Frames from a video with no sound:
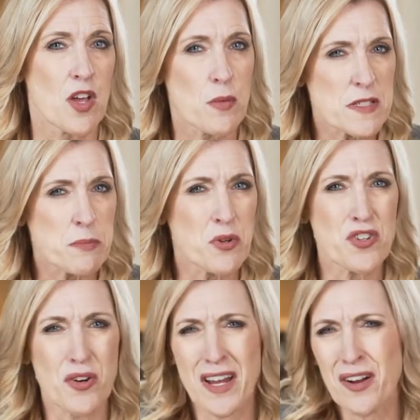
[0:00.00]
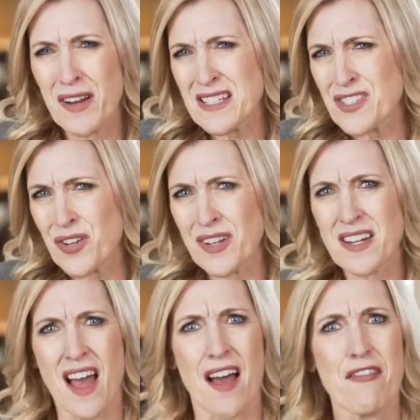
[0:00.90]
He'll whisper in your ear, "It's good
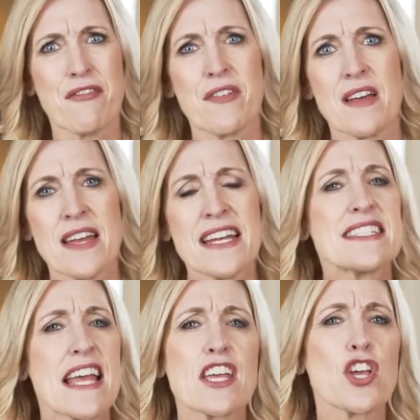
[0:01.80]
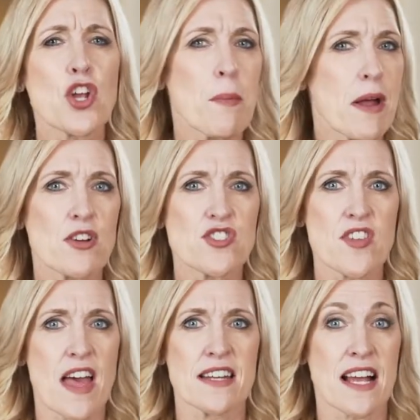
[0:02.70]
enough. Taking your marriage
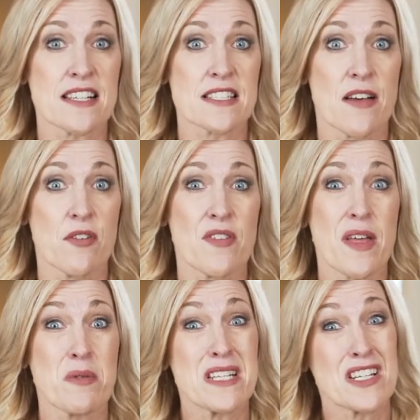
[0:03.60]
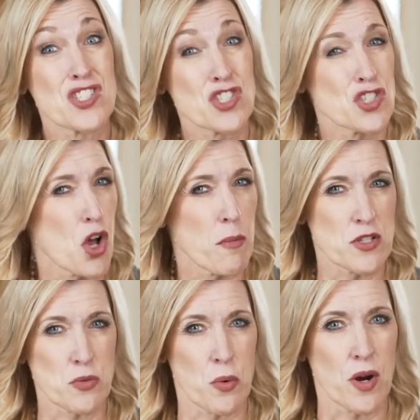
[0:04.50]
to that next level, that would take so
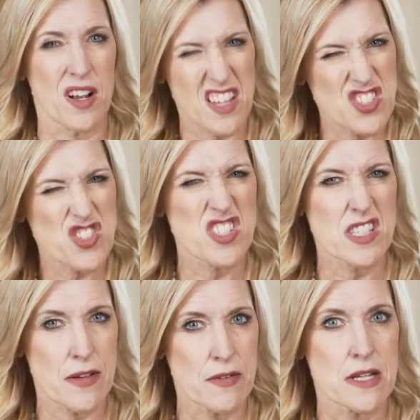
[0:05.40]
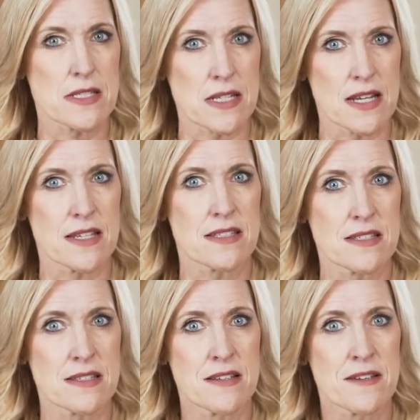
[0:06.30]
much work. Let's just leave it as it
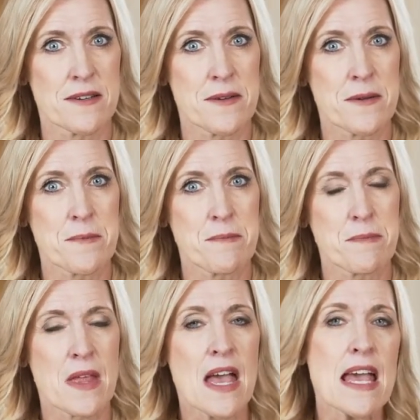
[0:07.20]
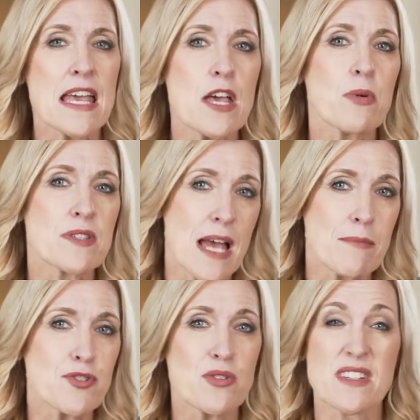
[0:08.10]
is." He will
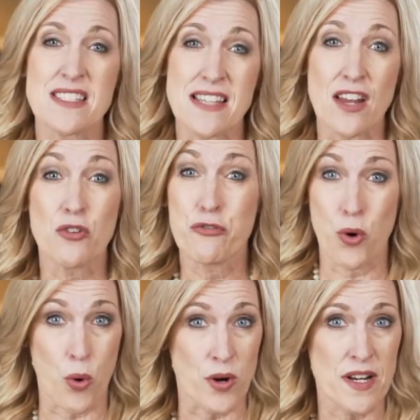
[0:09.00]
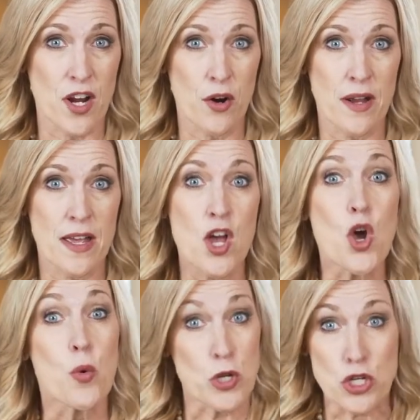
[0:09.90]
tempt you to settle for ordinary
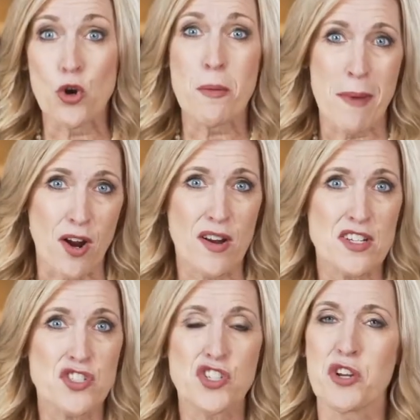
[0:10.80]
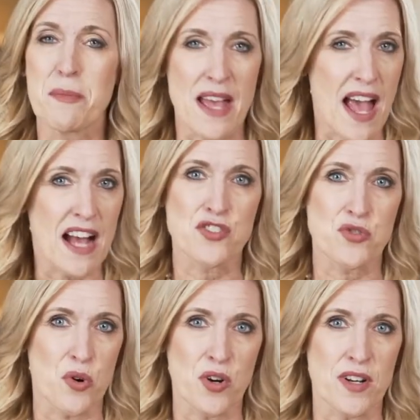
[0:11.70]
when your marriage could be
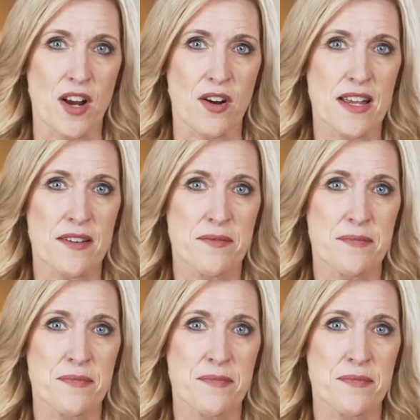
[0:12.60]
extraordinary.